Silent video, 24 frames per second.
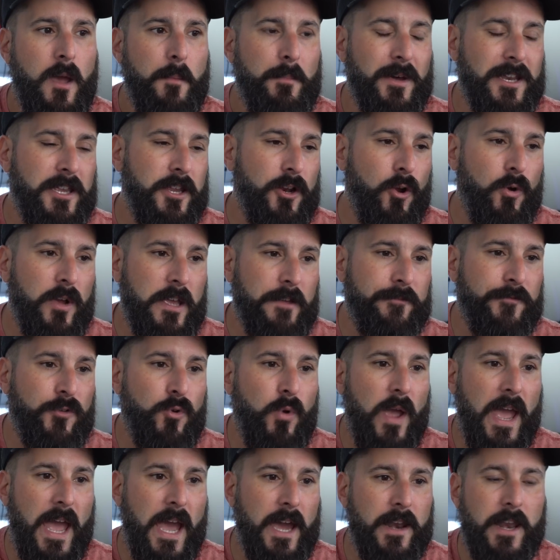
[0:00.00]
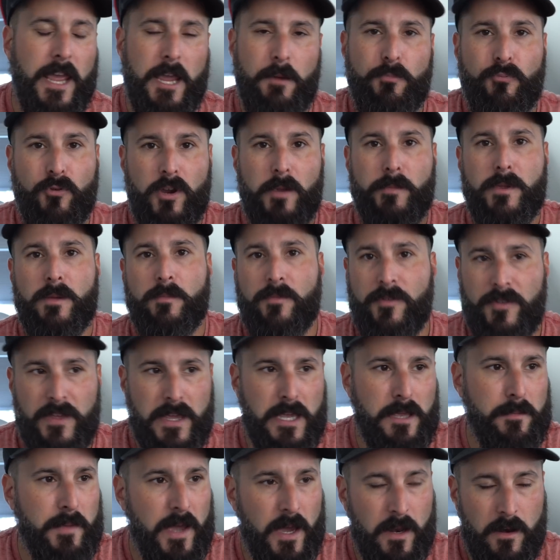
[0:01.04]
But if you had a premium
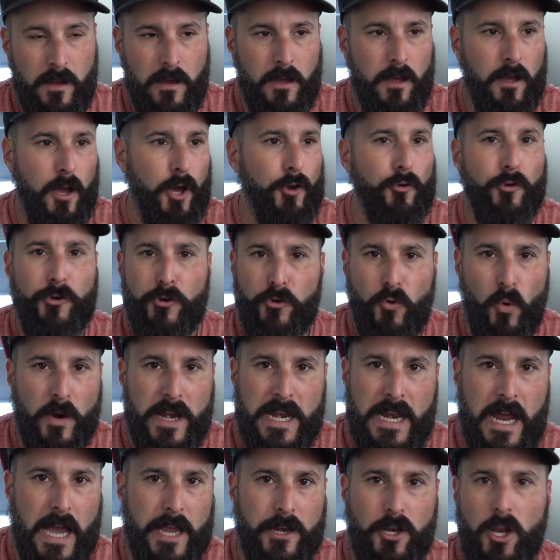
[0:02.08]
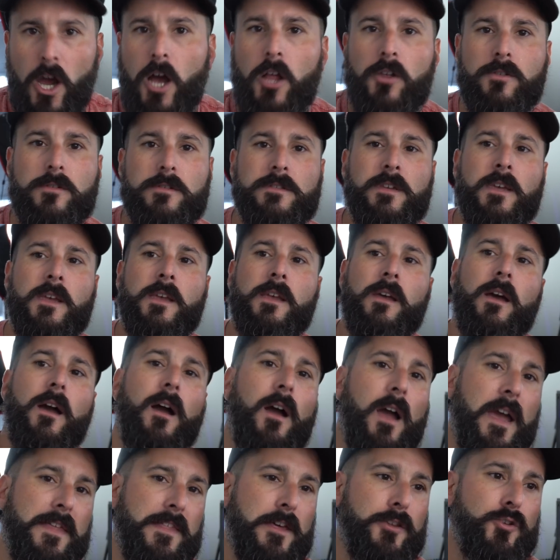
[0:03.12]
theme at $129
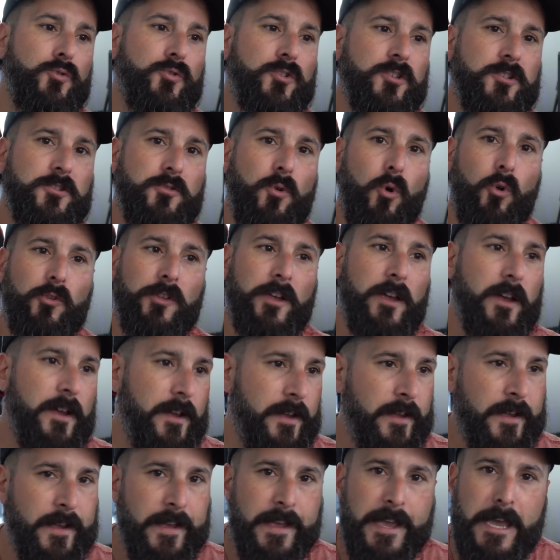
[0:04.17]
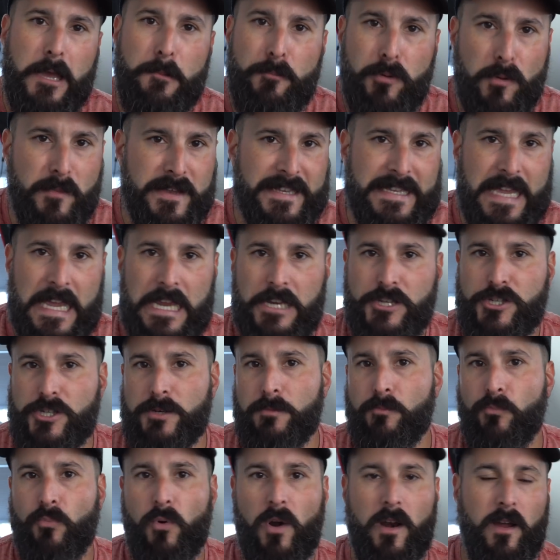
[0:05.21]
and then you sold a
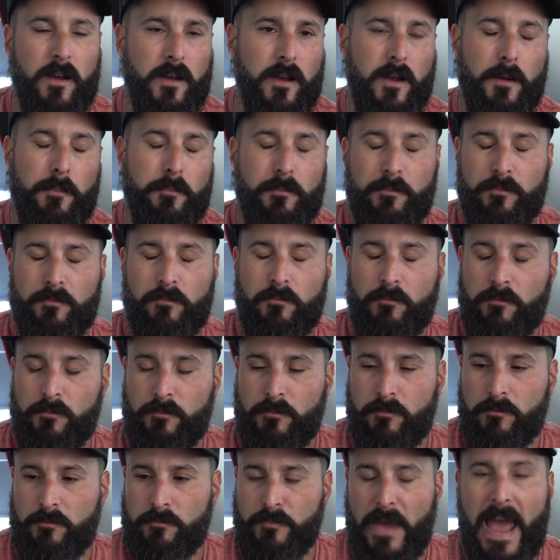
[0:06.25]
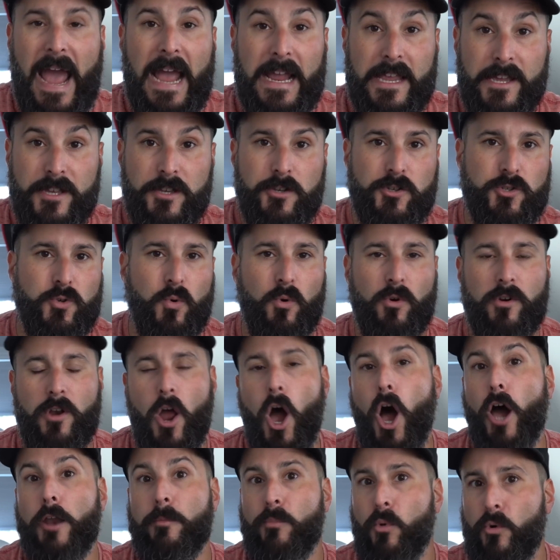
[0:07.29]
implementation package or an
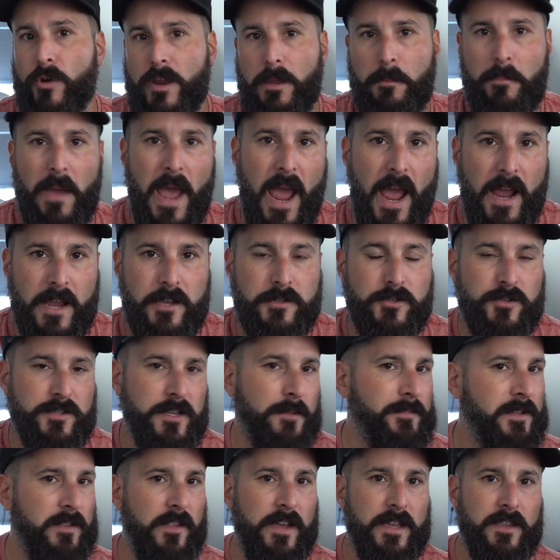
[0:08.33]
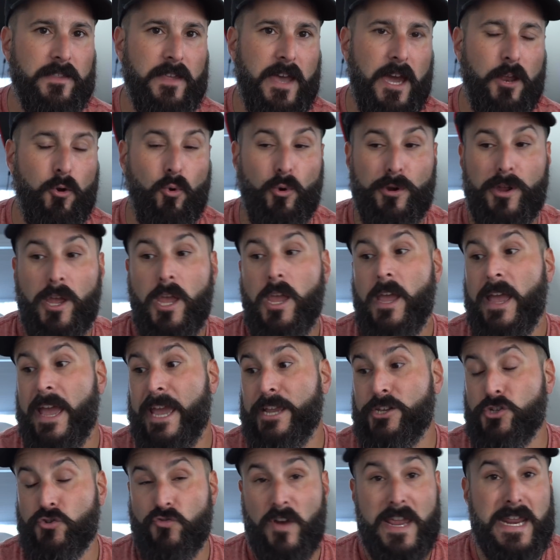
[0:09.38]
onboarding package or something like that, or
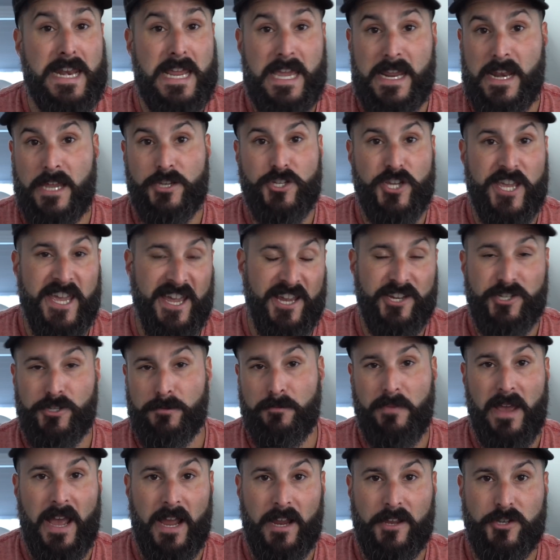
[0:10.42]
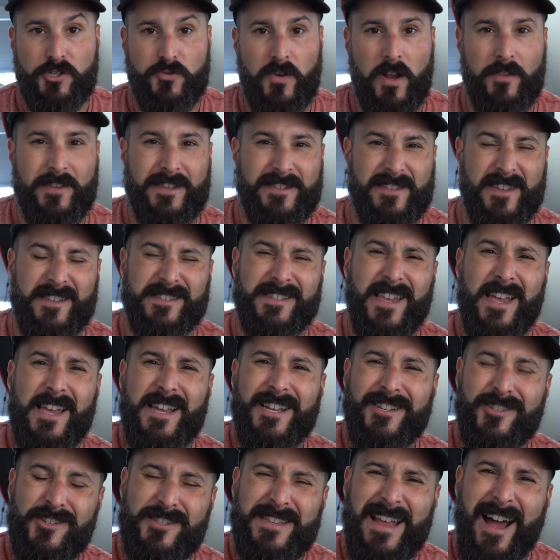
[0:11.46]
a training and education package around these things,
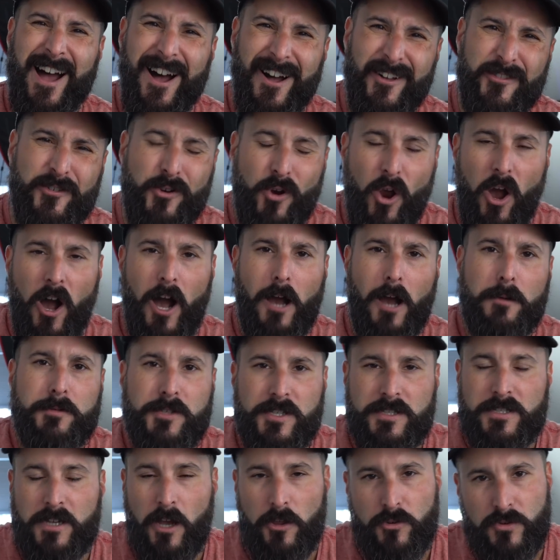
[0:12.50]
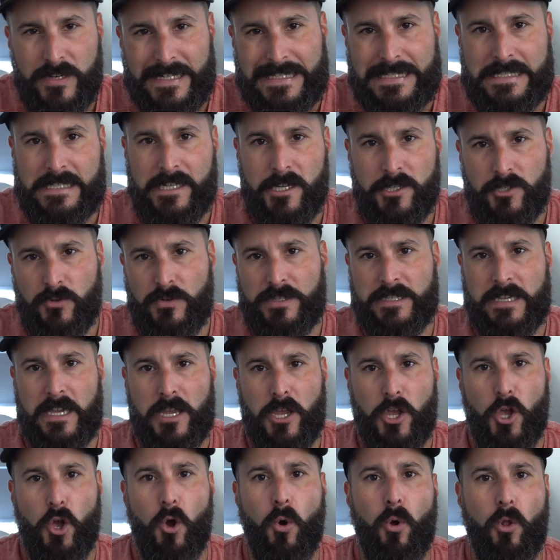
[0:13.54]
just other options, other accessories that
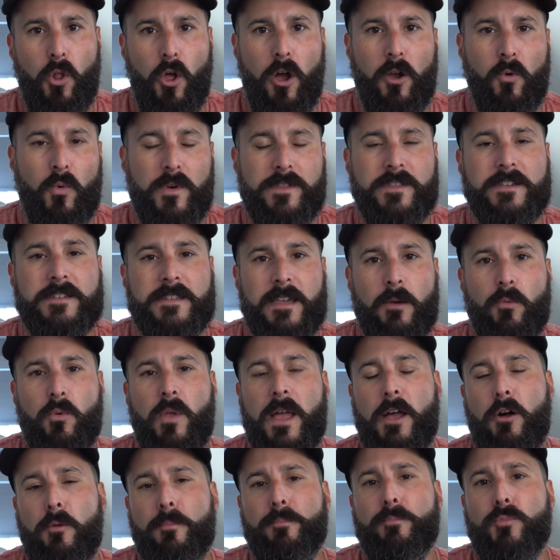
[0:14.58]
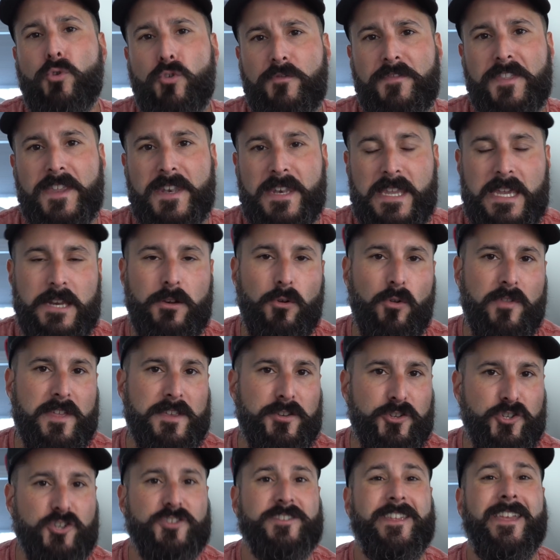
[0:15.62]
can go along with this that will help move the needle
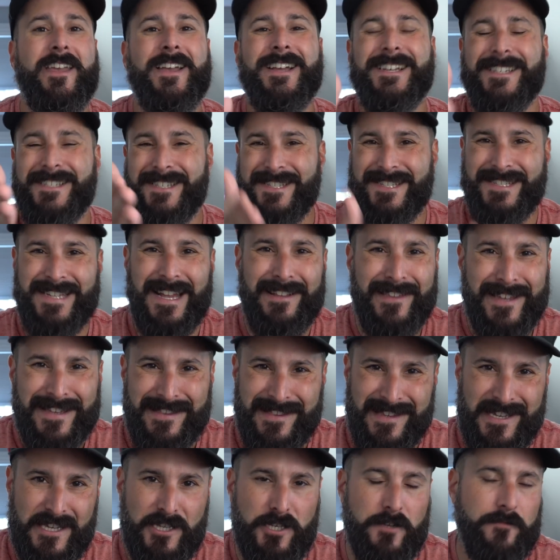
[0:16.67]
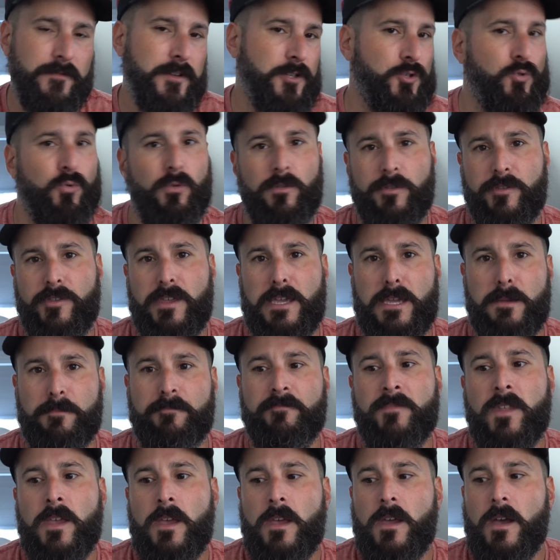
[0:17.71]
than just selling the individual theme.
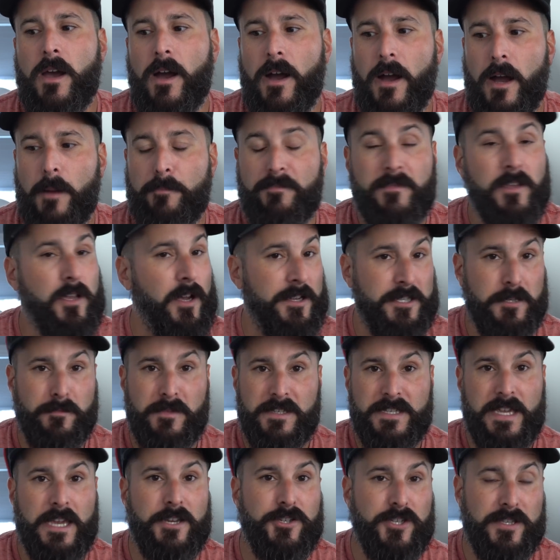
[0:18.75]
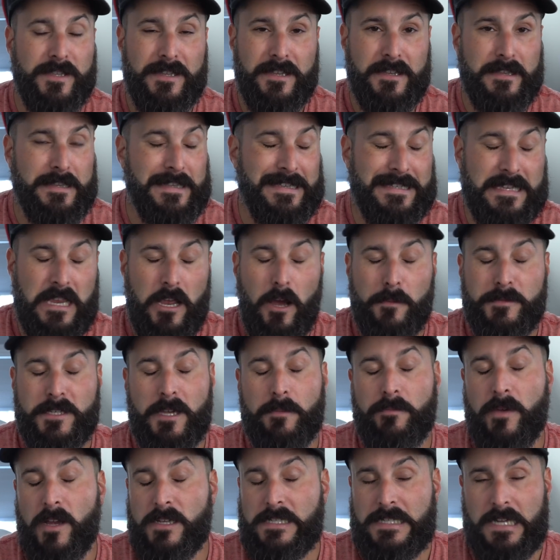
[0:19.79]
Customization, this comes
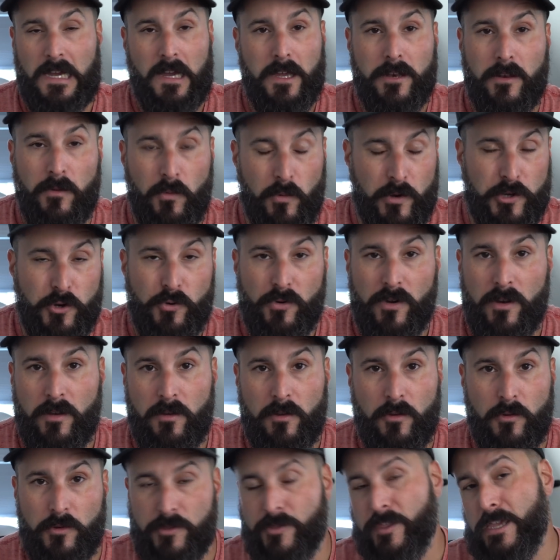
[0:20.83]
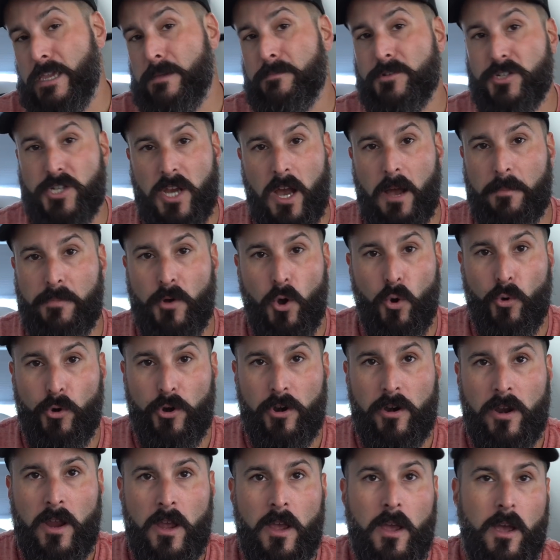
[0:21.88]
up a ton when you're a theme shop
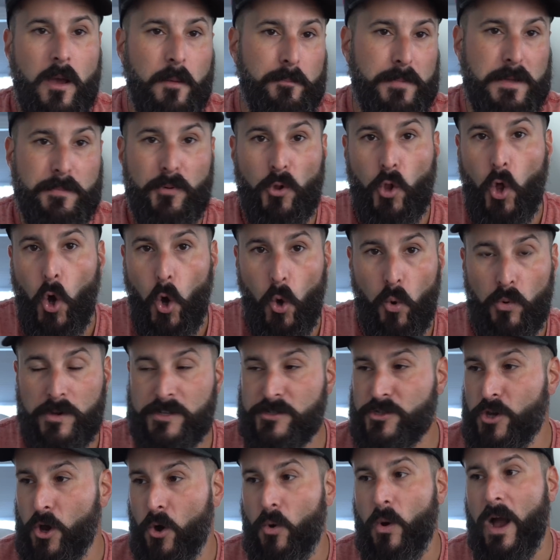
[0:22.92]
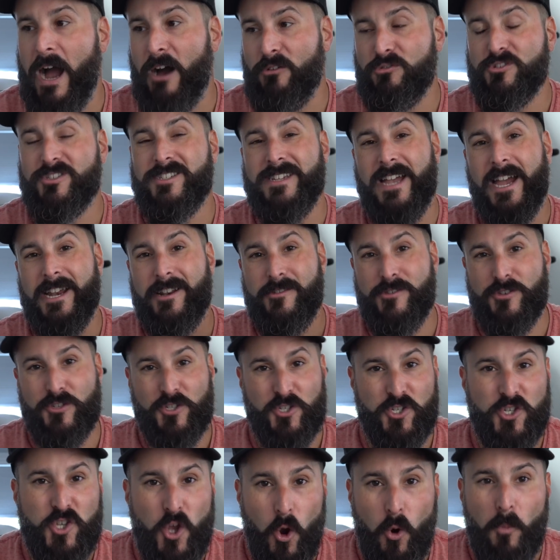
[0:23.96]
owner. People always go outside of the
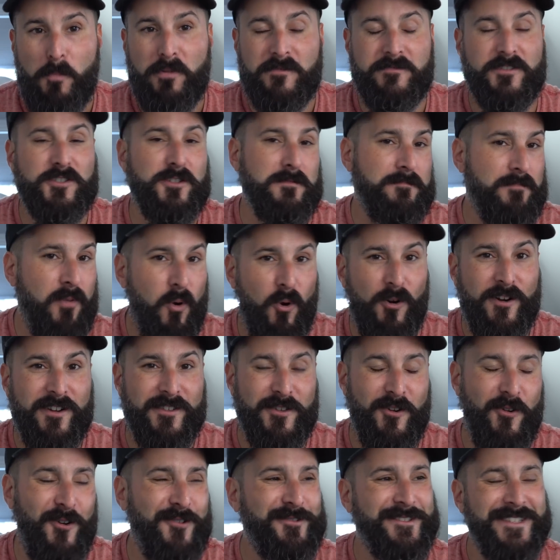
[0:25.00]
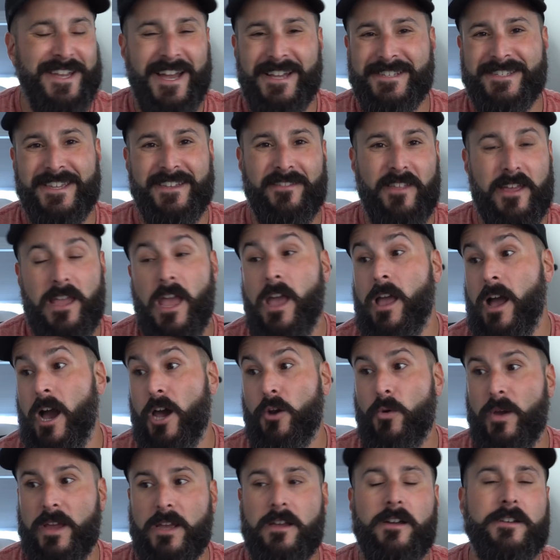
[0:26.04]
scope of support. They're always asking, like, how
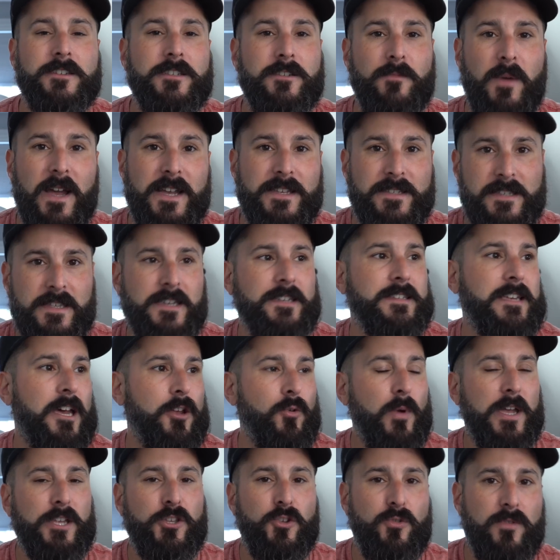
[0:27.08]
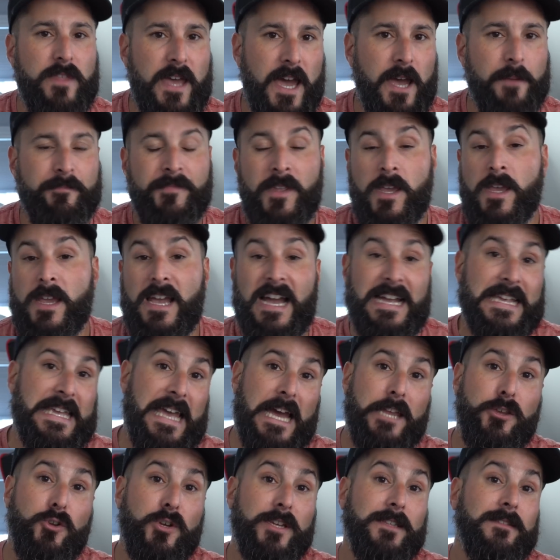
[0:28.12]
do I customize this? How do I do that?
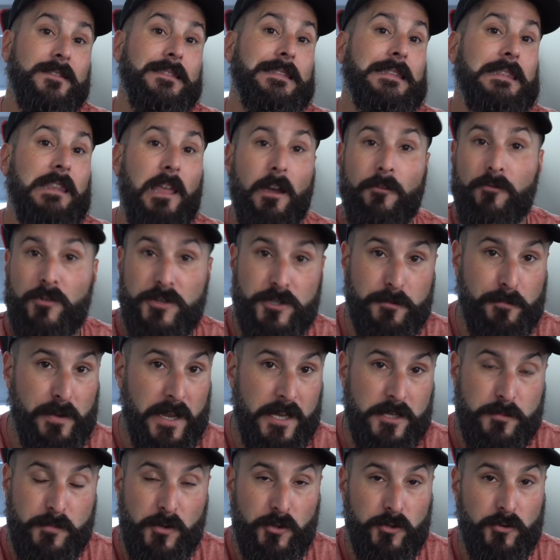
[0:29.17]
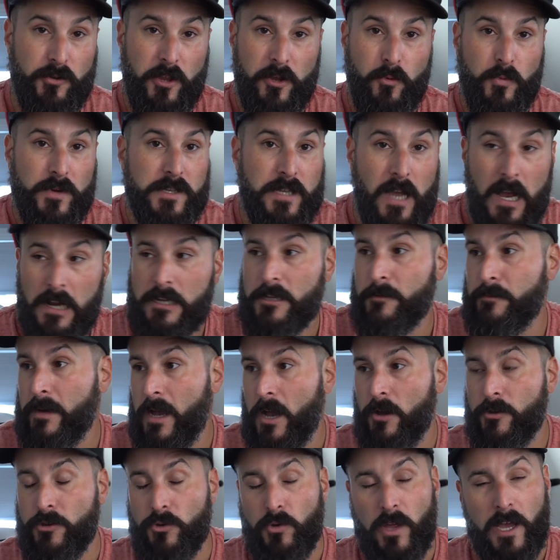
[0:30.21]
Again, you can leverage a page builder like we talked
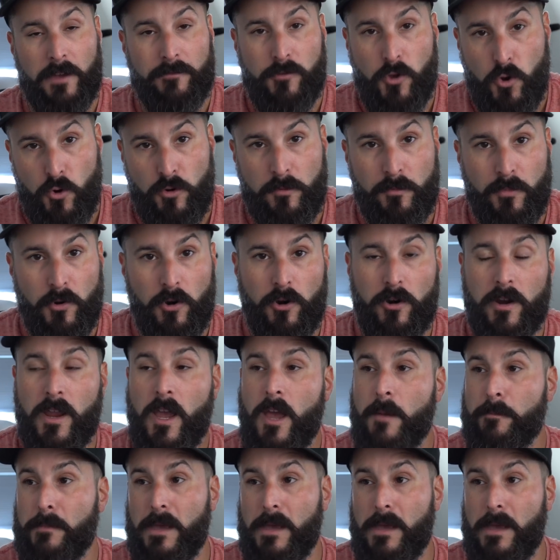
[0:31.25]
about. You'll have Gutenberg.